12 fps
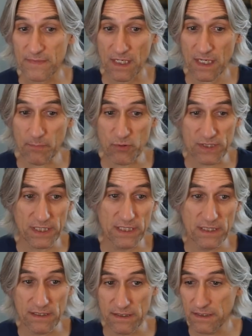a
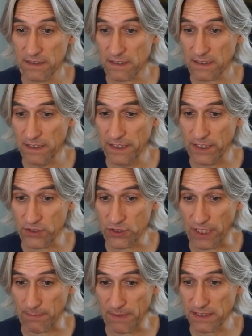pretty clear
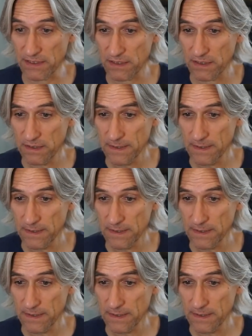checkmate.